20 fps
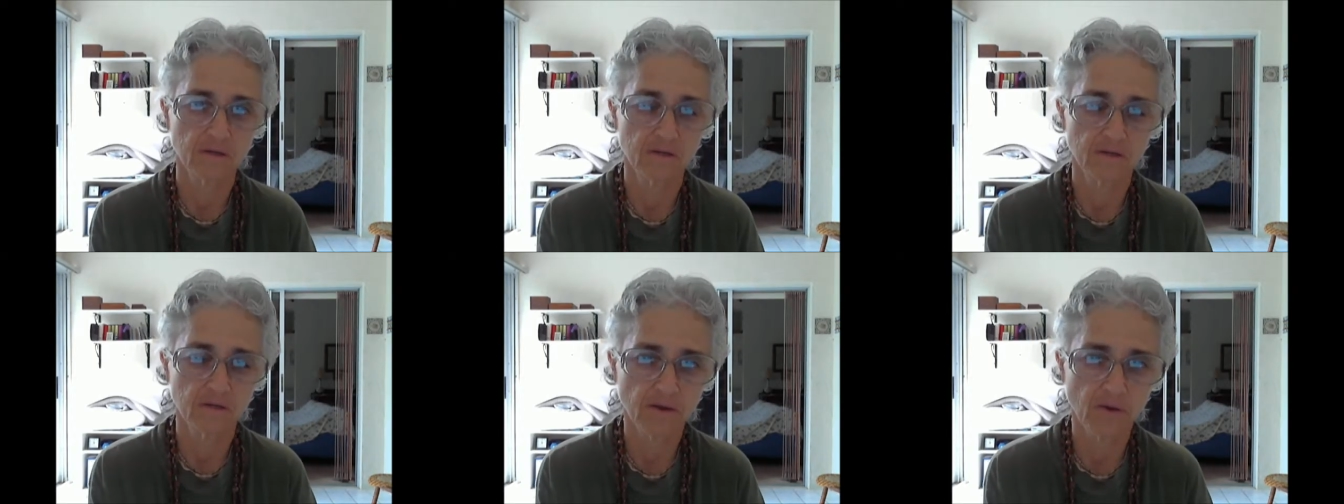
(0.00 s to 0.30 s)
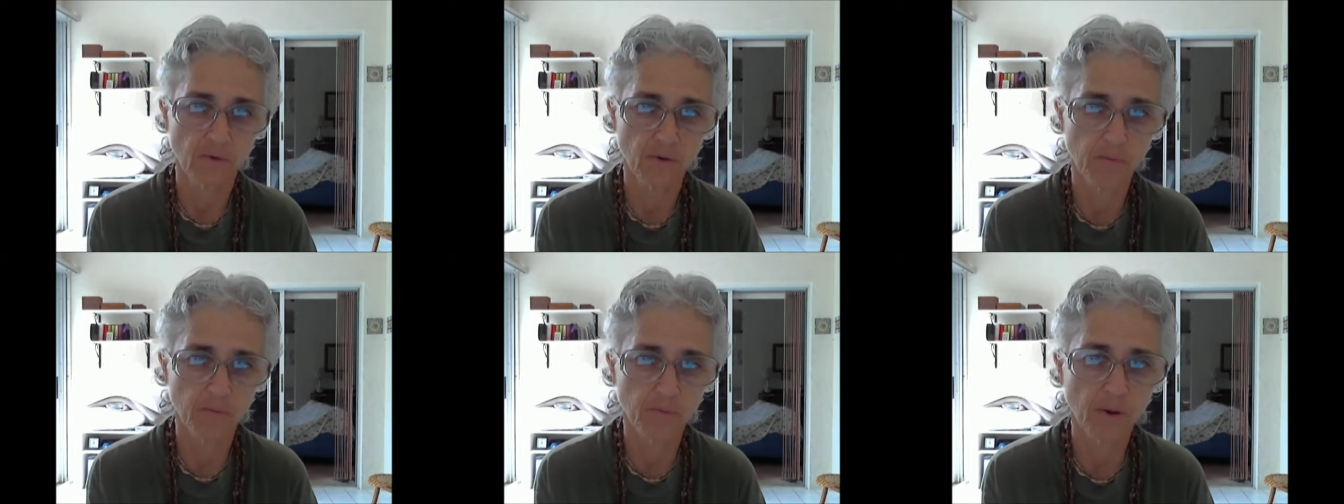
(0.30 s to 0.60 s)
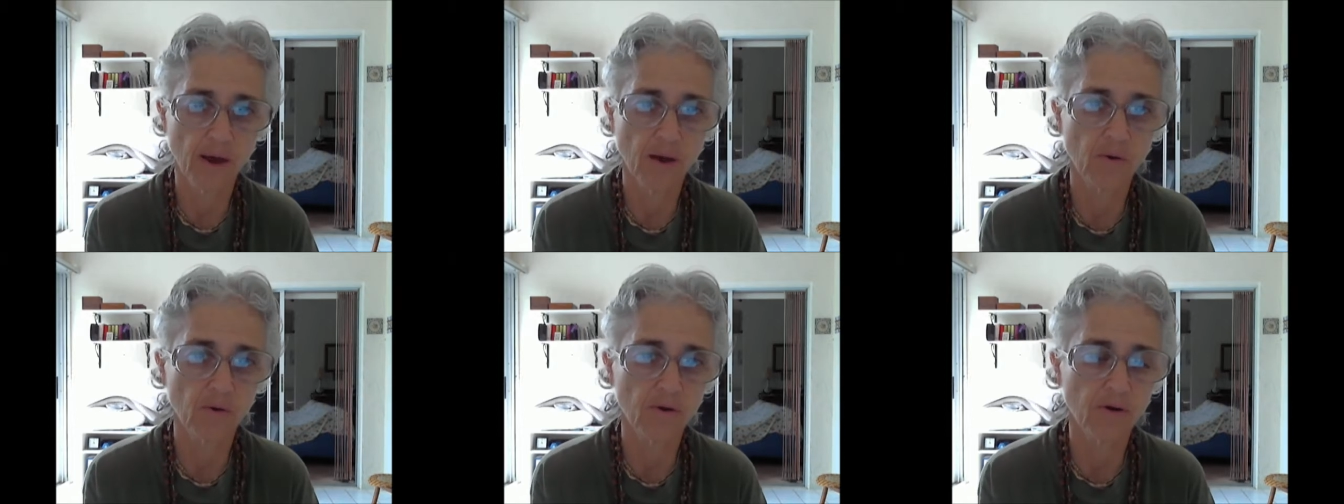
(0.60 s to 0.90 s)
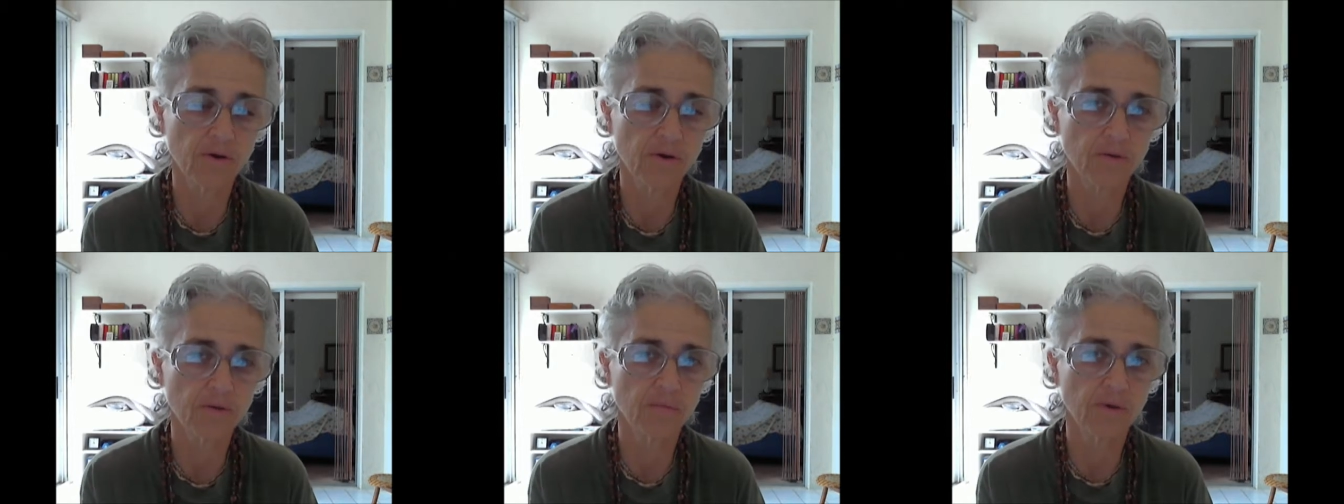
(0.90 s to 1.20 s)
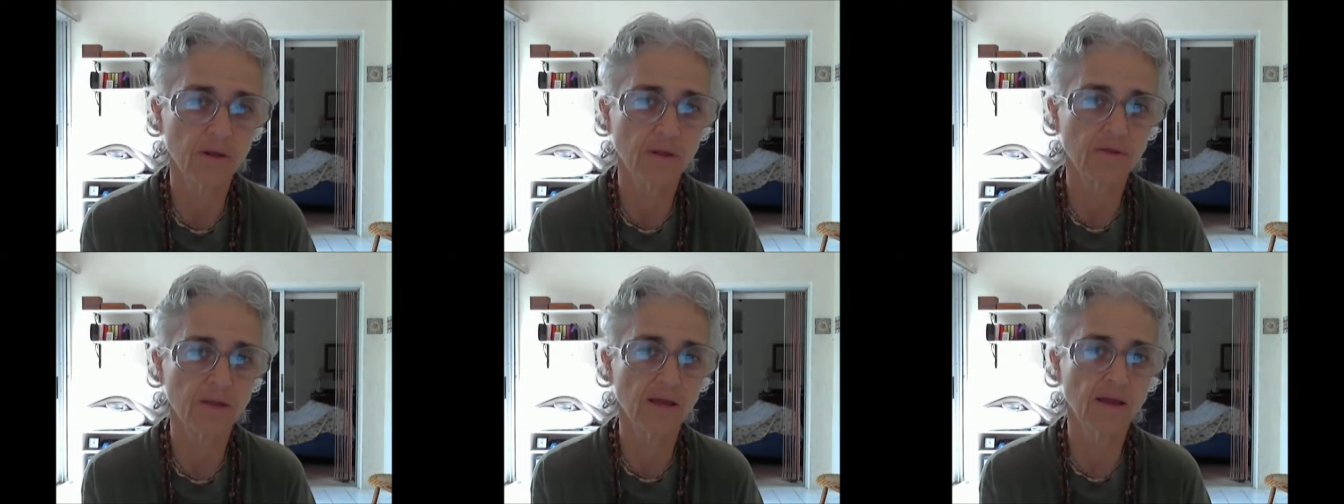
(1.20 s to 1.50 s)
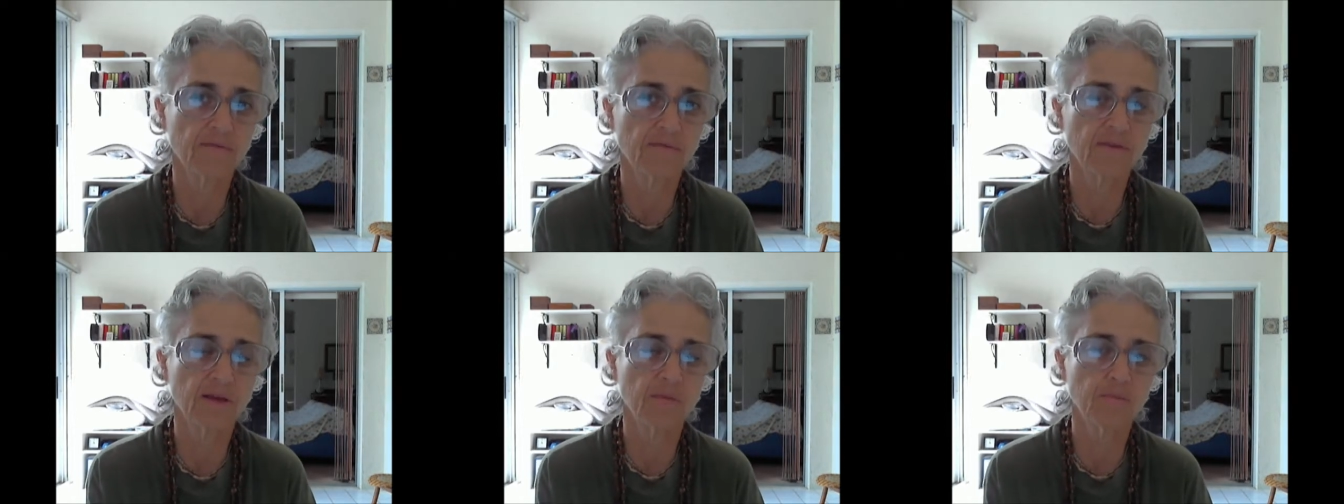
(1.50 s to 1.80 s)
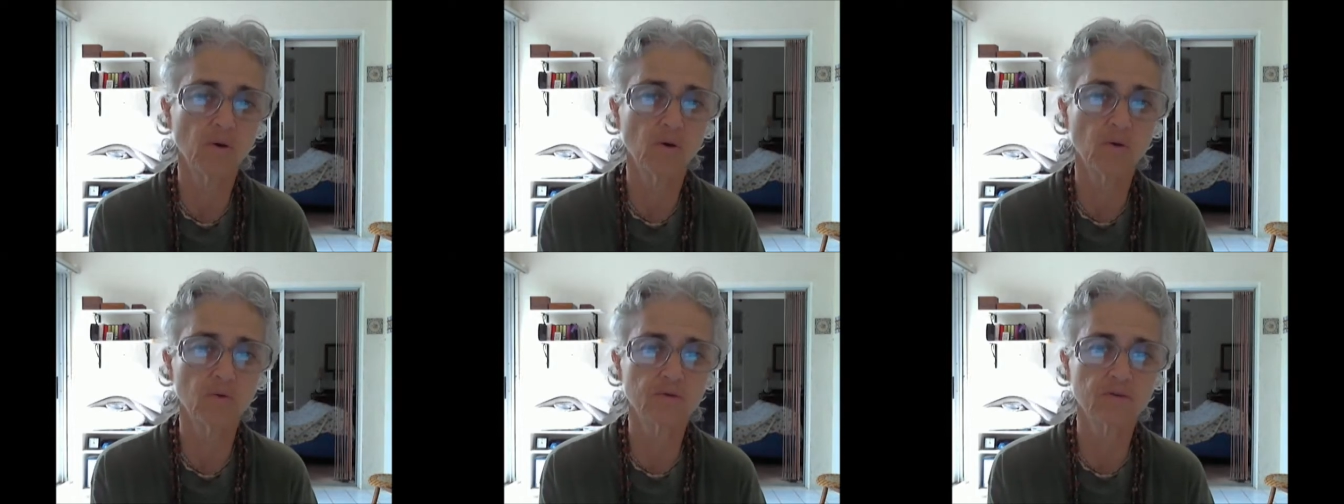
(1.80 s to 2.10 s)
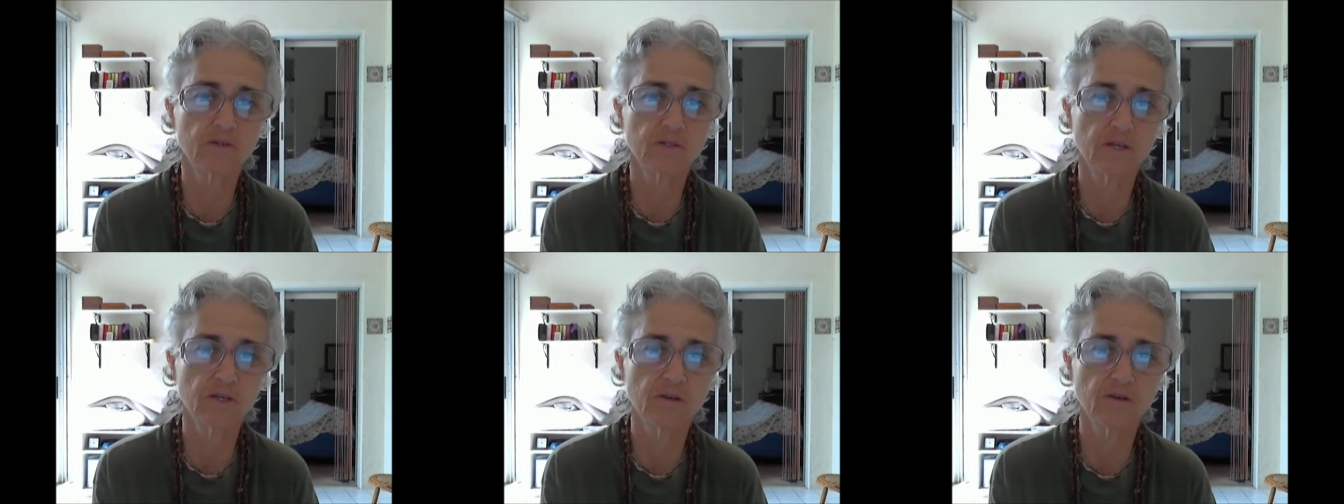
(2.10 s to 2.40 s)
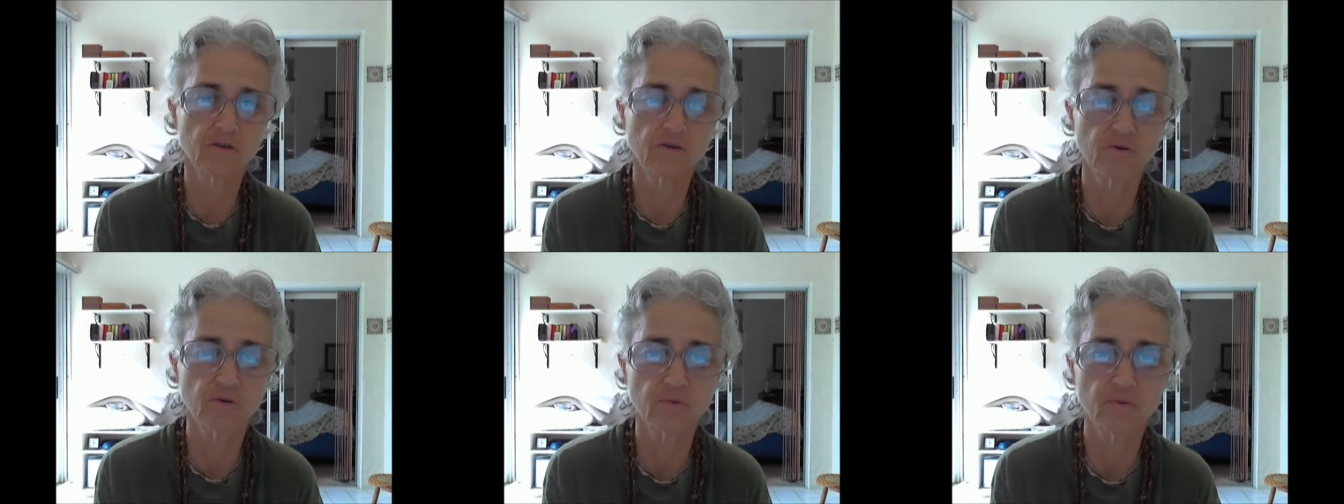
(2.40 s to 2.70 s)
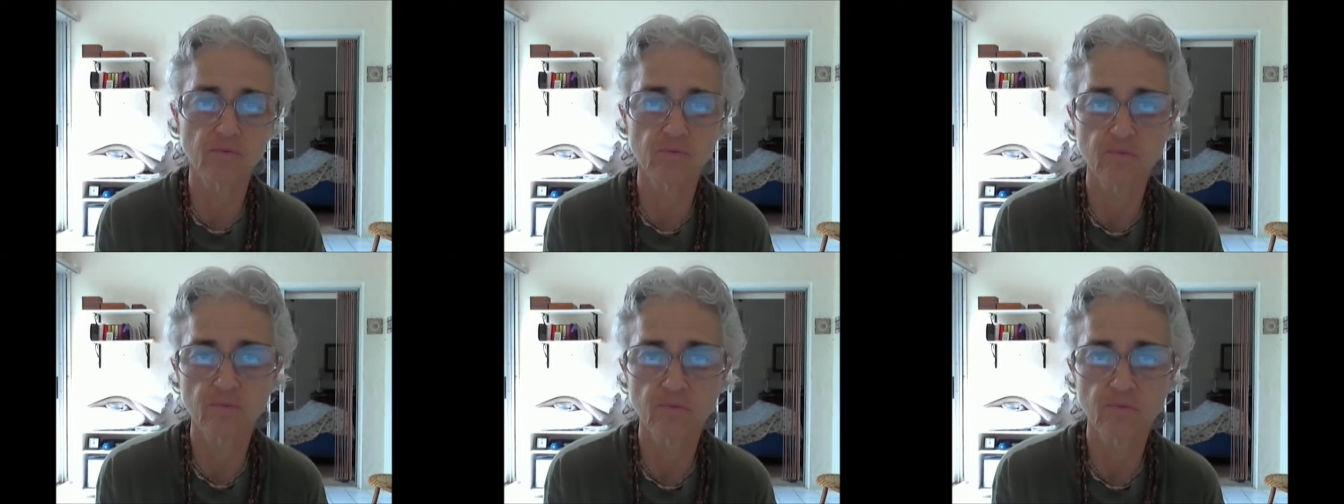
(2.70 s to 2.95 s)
they're empowered and they have that potency to